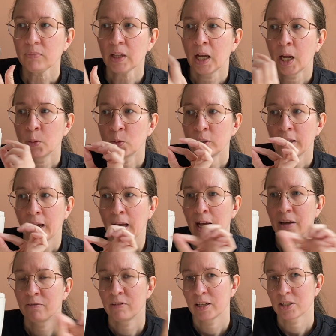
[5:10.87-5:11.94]
I would
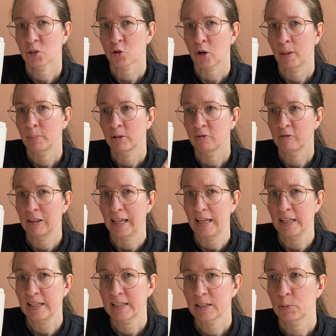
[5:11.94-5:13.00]
have a stripe of
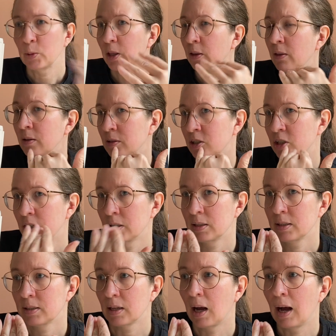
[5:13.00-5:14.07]
lace, whether that's
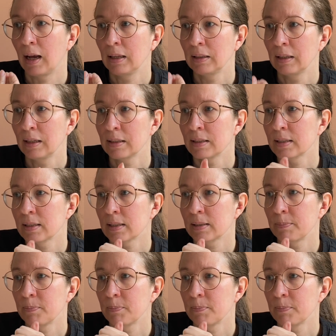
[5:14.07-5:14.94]
just eyelets,